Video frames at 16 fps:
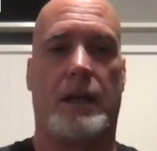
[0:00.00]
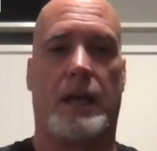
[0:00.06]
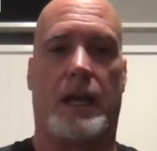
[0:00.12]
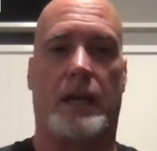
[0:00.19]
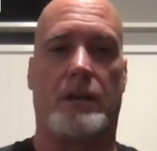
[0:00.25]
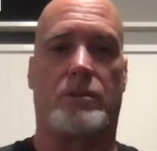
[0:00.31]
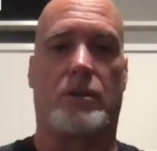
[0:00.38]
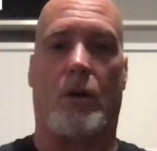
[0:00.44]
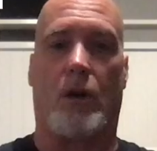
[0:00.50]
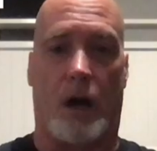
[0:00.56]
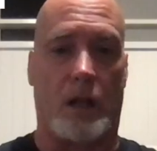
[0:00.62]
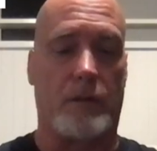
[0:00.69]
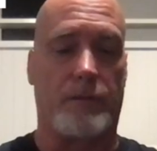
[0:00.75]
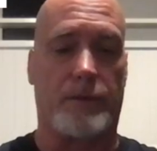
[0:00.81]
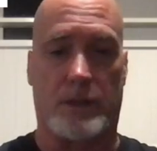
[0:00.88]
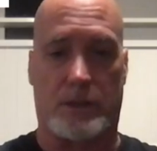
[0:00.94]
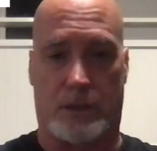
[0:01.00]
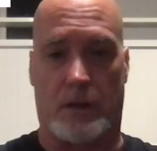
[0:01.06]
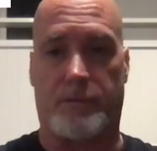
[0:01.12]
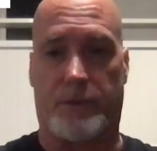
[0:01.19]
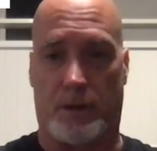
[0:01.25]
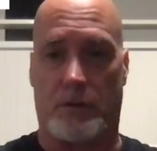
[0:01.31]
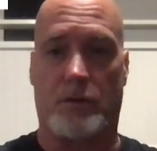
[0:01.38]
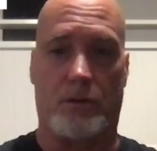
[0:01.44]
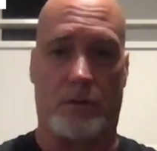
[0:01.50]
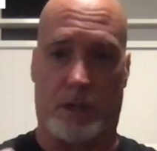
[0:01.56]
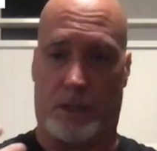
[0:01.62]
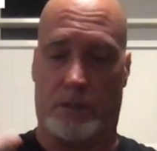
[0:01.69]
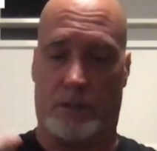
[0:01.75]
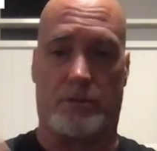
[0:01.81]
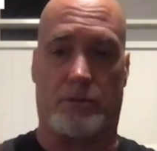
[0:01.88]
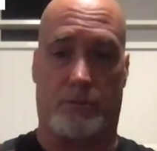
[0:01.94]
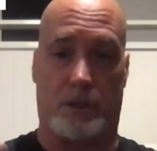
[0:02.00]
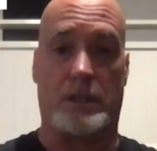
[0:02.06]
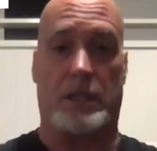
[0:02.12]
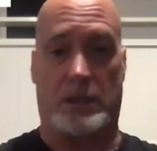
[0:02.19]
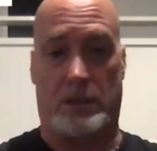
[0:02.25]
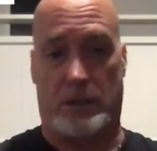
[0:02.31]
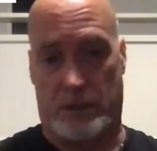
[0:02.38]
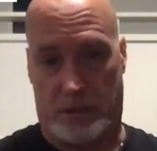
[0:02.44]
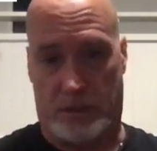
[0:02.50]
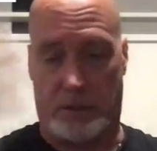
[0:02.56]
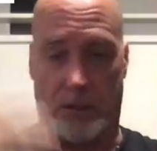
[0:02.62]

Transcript: And so all of the stuff they're doing is really just,